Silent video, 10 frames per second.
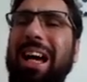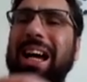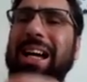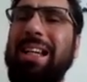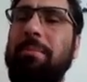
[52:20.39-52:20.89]

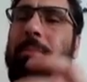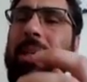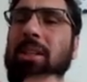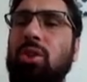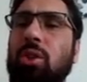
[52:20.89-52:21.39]
and
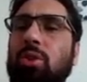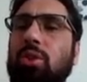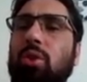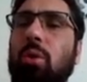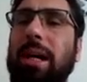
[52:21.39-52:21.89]
many students
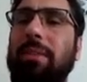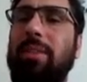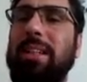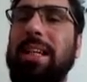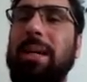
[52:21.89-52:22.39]
don't have
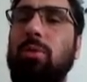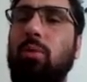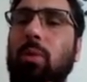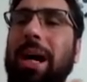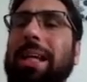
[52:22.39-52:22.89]
the time to
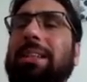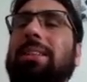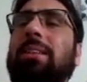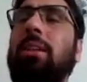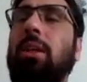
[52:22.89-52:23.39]

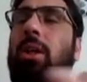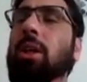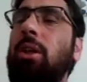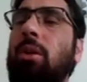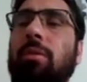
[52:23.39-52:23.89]
write
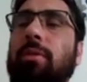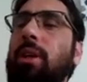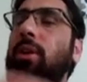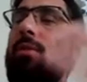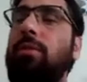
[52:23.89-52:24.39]

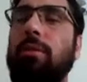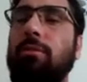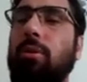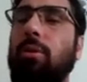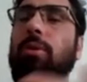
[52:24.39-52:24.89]
300,
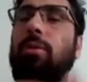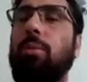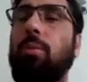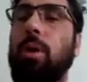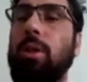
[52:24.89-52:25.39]
400
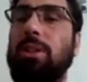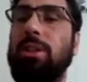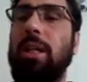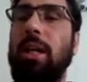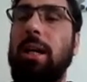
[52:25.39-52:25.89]
words,
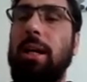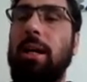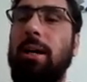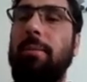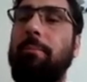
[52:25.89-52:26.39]

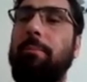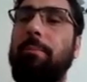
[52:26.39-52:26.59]
and